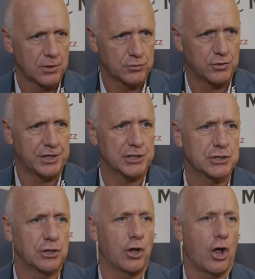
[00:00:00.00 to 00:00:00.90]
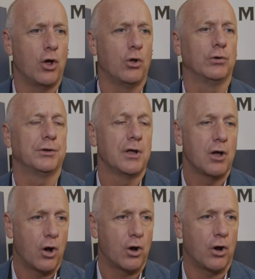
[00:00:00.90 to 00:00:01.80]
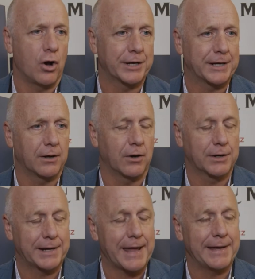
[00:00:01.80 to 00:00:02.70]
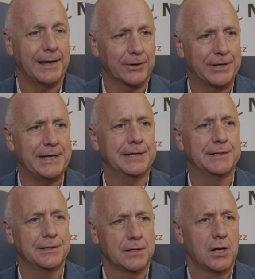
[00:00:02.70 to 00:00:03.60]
traditional, old, Archean